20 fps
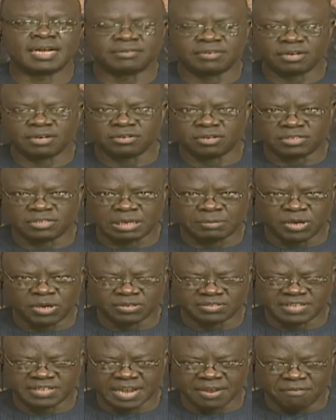Dr.
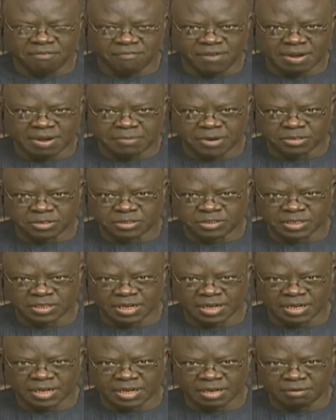Jamal, thank you very much.
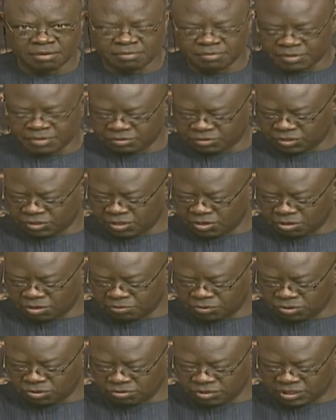We'll still
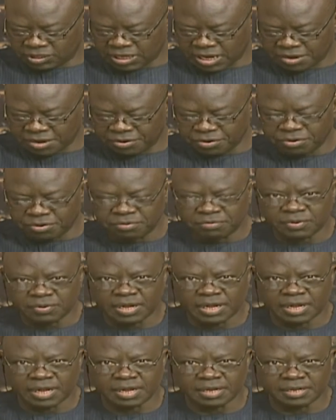hope to retain you
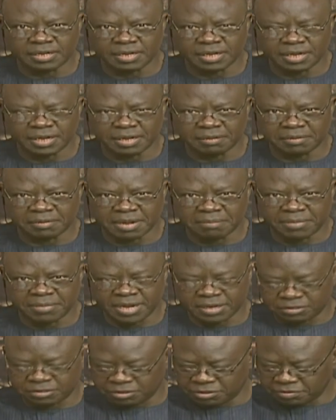and get
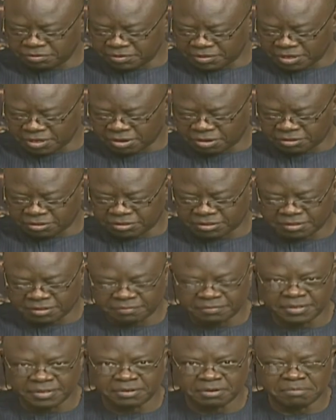back to you in the course
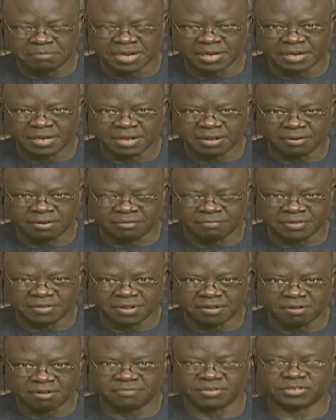of the remainder of
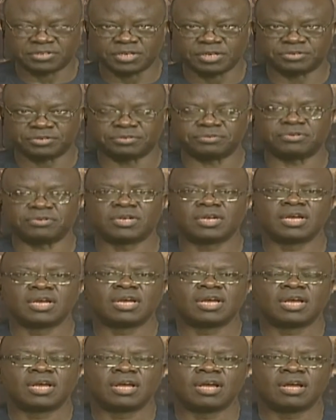the conversation.
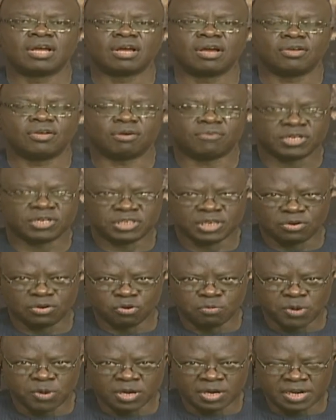You're watching
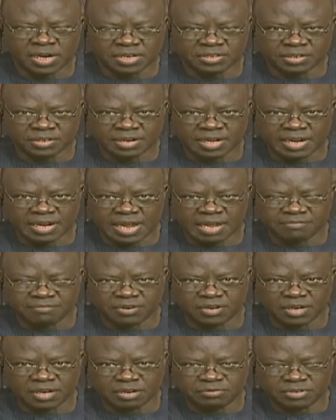Good Morning Nigeria live
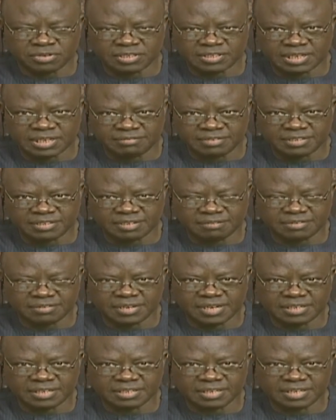on the network service of the
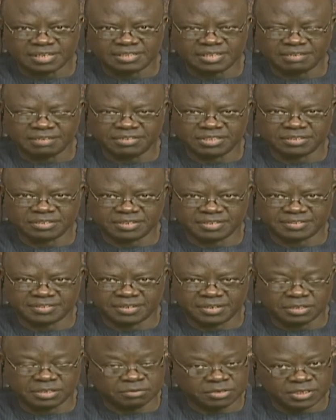Nigerian Television
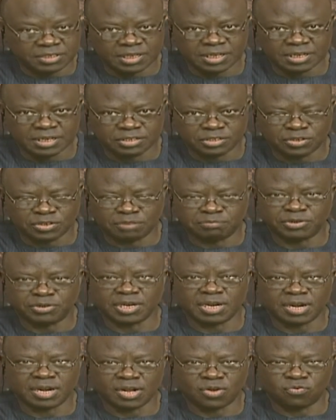Authority. We're taking a short
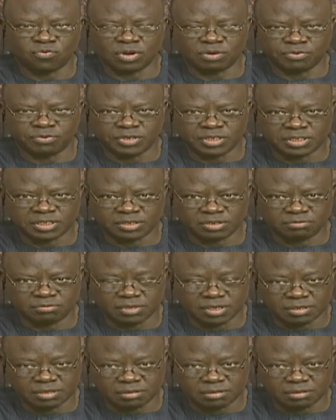break now. When we return, we